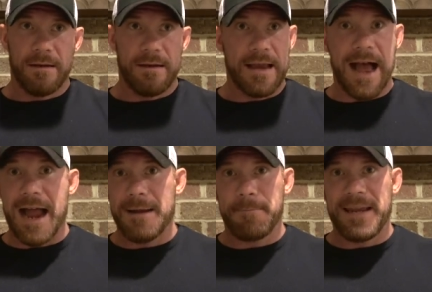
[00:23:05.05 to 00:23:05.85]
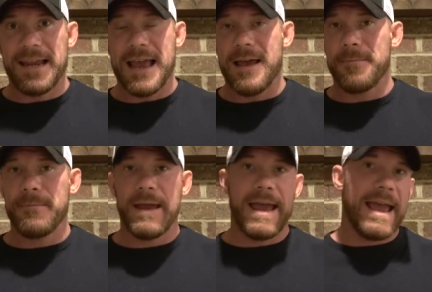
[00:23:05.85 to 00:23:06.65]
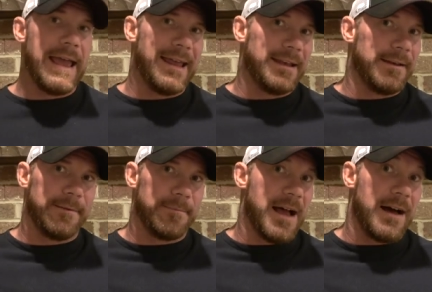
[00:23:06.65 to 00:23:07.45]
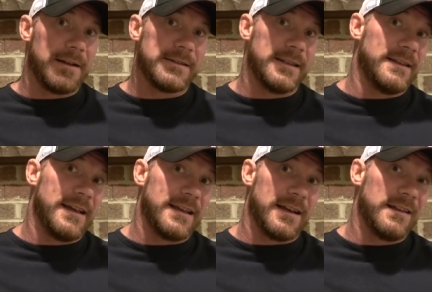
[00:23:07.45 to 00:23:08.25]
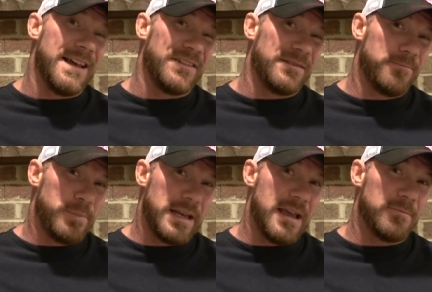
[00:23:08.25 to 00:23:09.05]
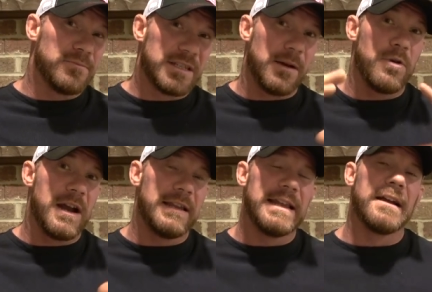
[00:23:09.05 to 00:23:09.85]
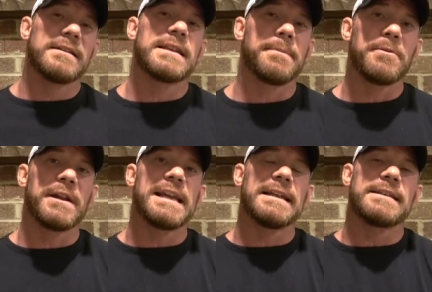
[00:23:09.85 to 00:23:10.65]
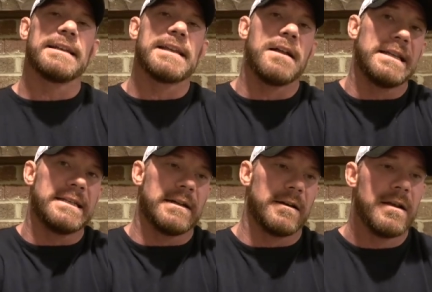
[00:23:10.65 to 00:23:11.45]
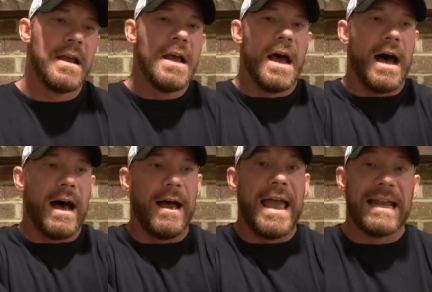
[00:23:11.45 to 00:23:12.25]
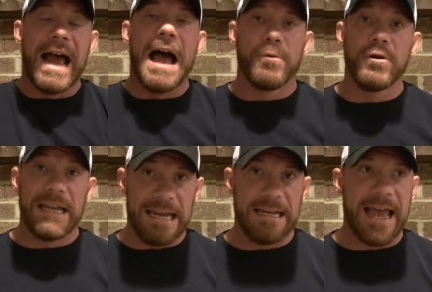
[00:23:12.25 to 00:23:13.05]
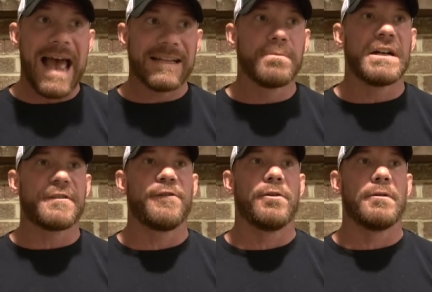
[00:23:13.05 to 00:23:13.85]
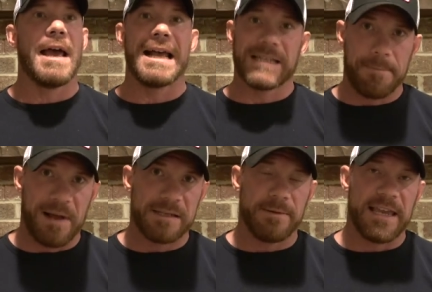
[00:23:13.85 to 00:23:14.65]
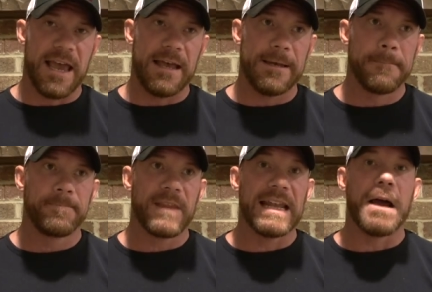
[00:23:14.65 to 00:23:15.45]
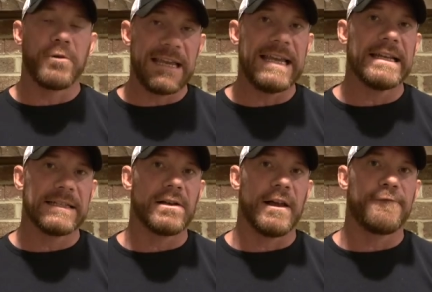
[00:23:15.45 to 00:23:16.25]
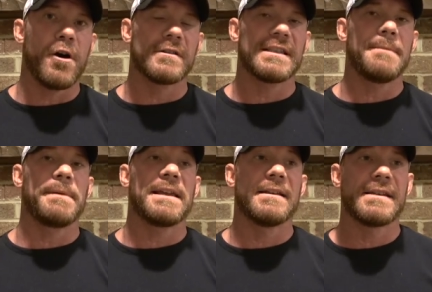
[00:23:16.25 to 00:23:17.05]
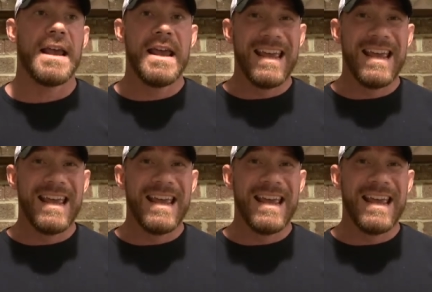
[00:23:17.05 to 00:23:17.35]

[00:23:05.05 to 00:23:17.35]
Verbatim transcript: 9 p.m. and honestly like 11 p.m. Somewhere in there is typically when I get to sit down and eat dinner. Uh, and I will eat as much food as I possibly can and I will eat until I fall asleep because